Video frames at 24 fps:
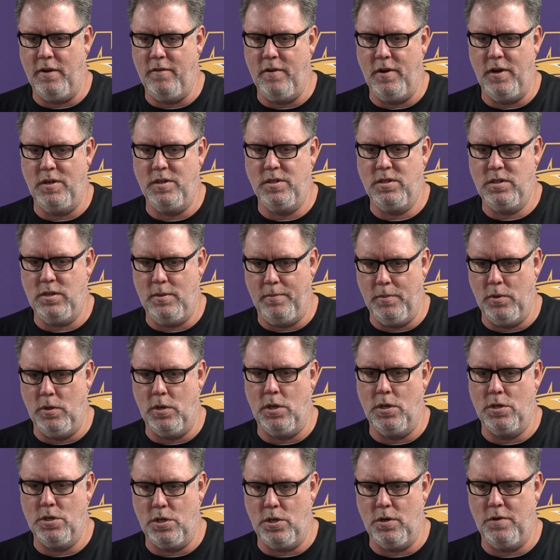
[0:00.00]
very
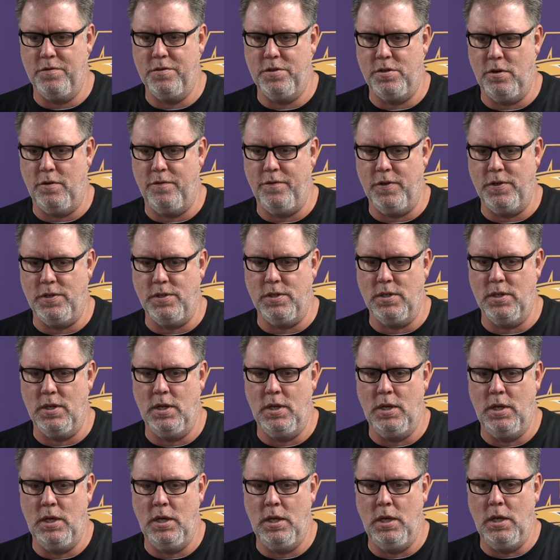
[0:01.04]
similar turf surface.
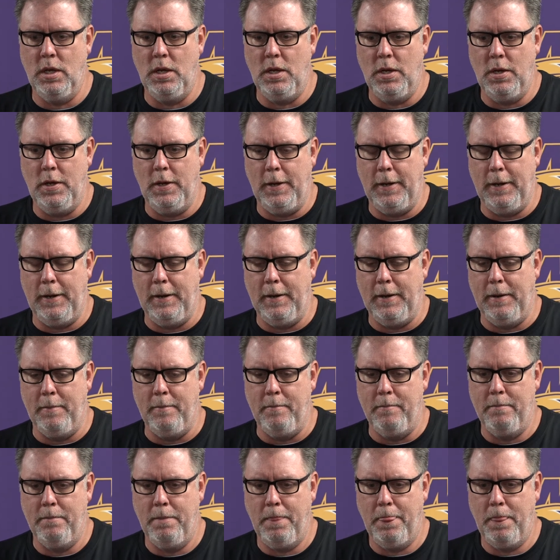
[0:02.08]

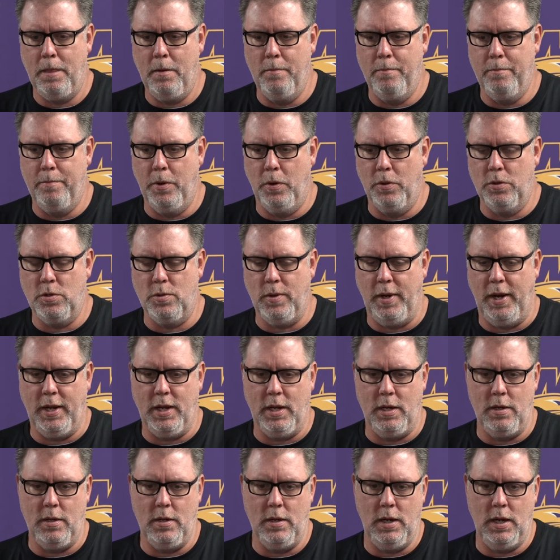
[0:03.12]
Both Drake
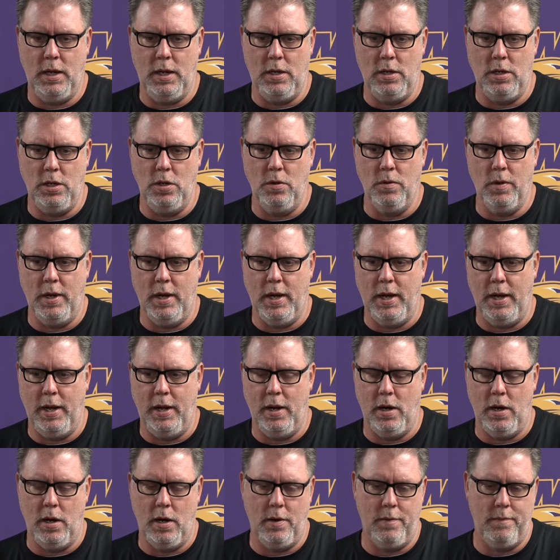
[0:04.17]
and you and I
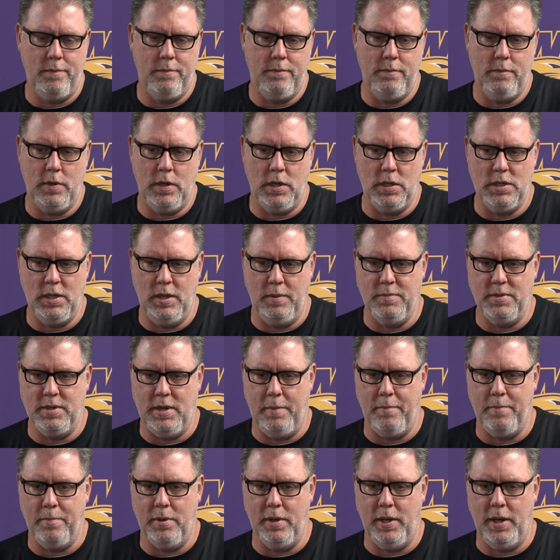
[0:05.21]
are teams
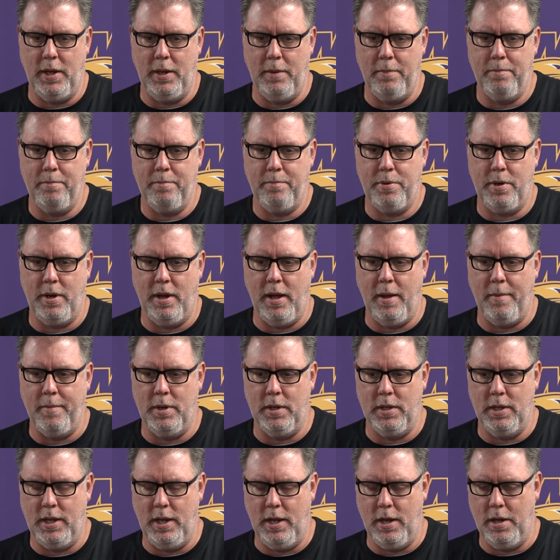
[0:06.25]
that play
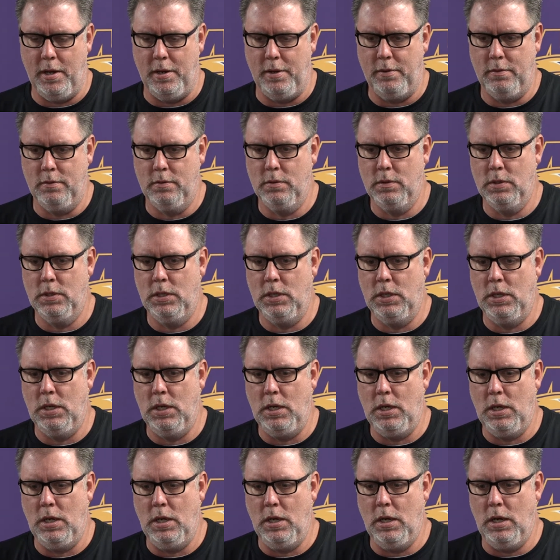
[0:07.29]
predominantly on
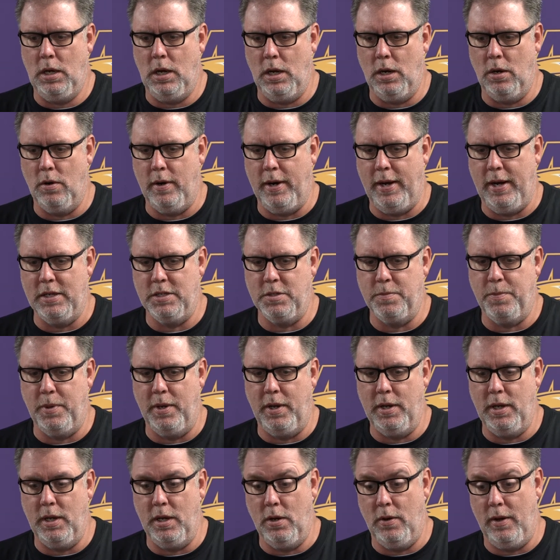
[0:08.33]
grass.
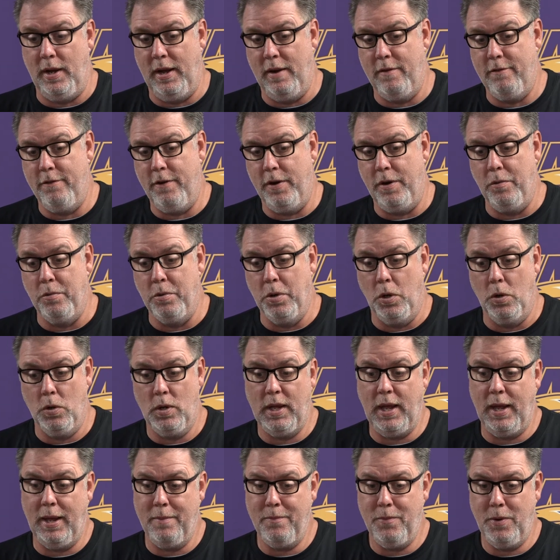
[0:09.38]
But, you know, every road
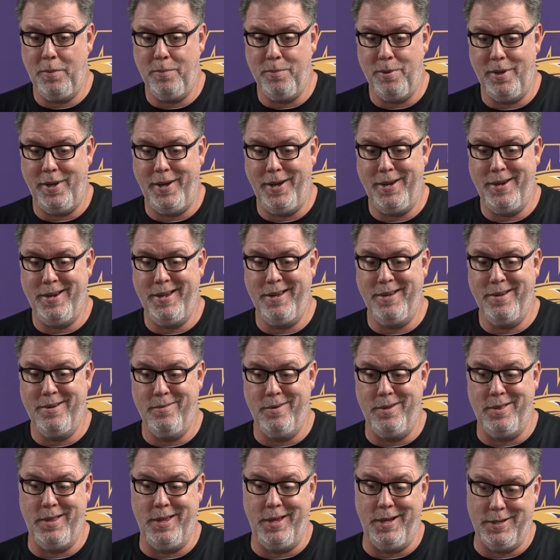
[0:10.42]
game we played,
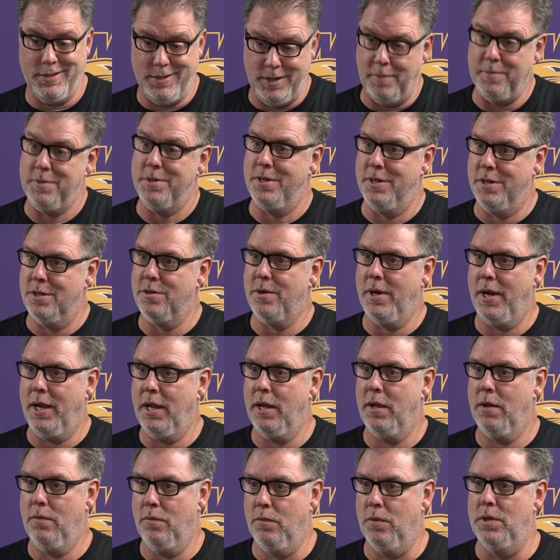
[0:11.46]
with the exception of
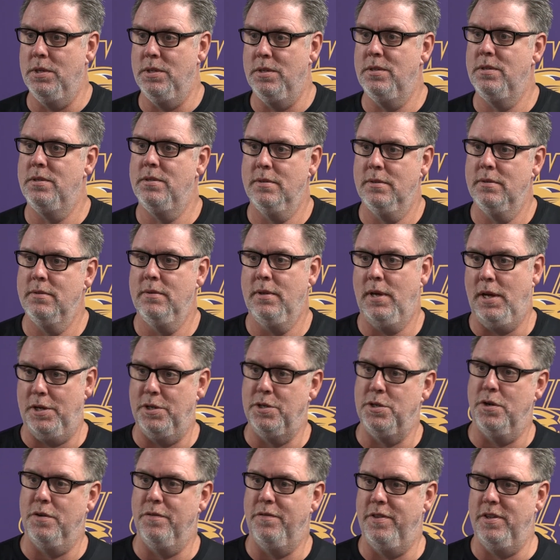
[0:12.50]
Drake, was on
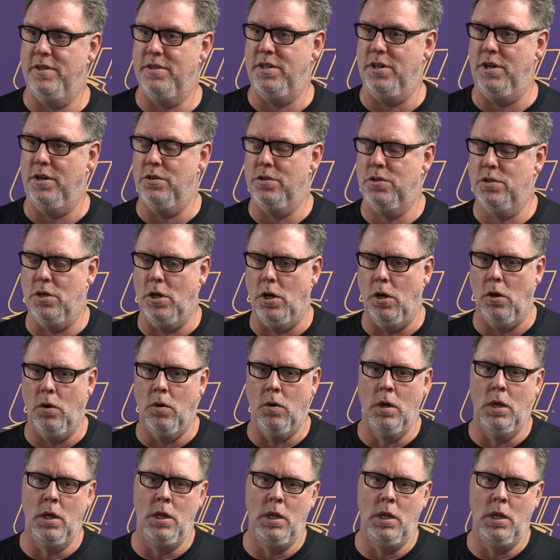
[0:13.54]
turf this year. So,